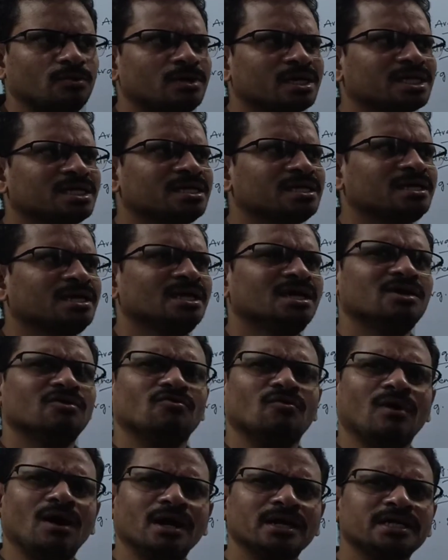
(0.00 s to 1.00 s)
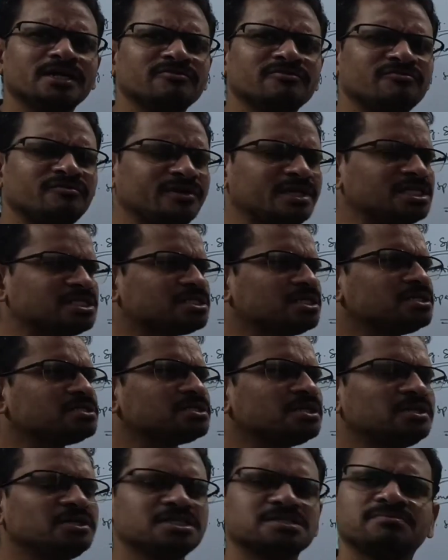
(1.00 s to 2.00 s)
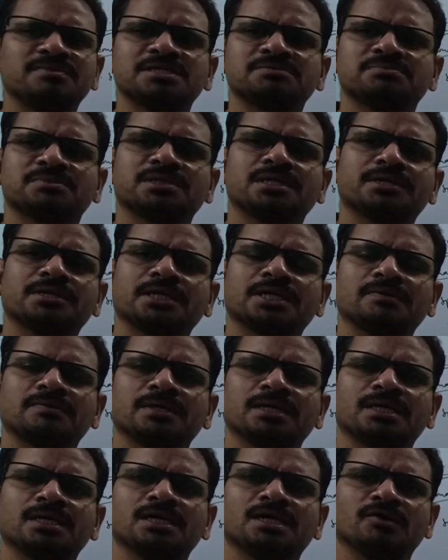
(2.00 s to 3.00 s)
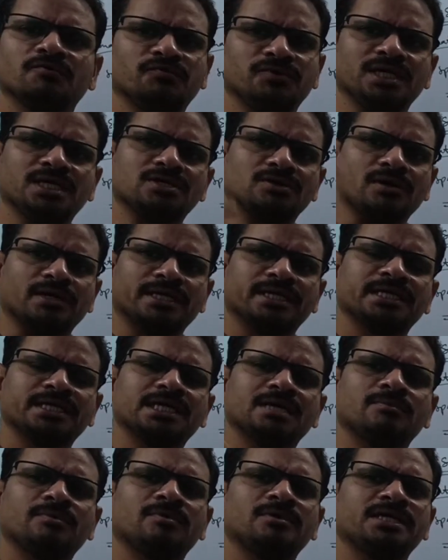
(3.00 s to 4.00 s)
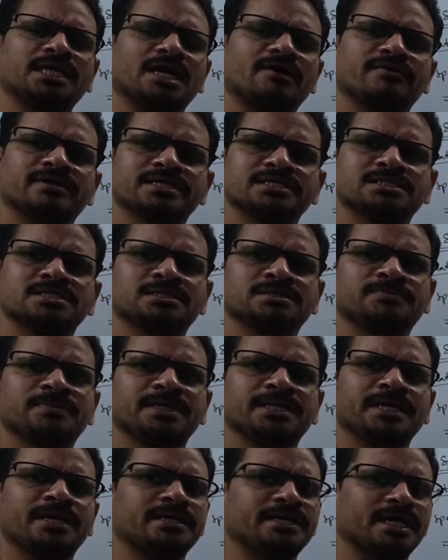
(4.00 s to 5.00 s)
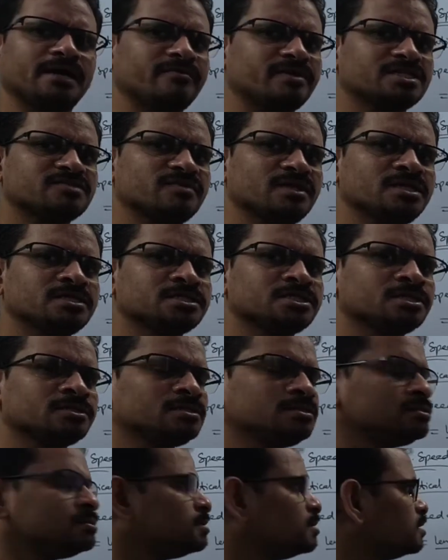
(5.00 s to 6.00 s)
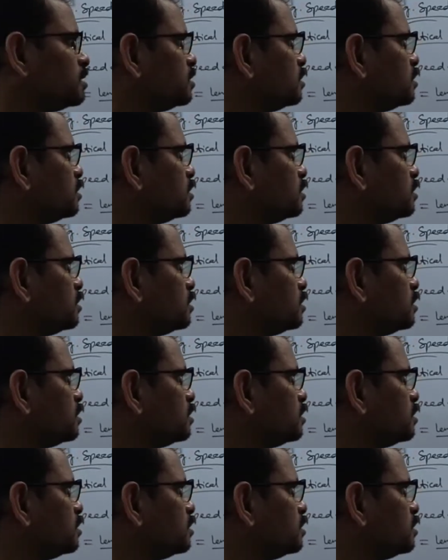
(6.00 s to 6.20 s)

Okay, what if distance and displacement are equal? We are talking about average speed and average velocity, no?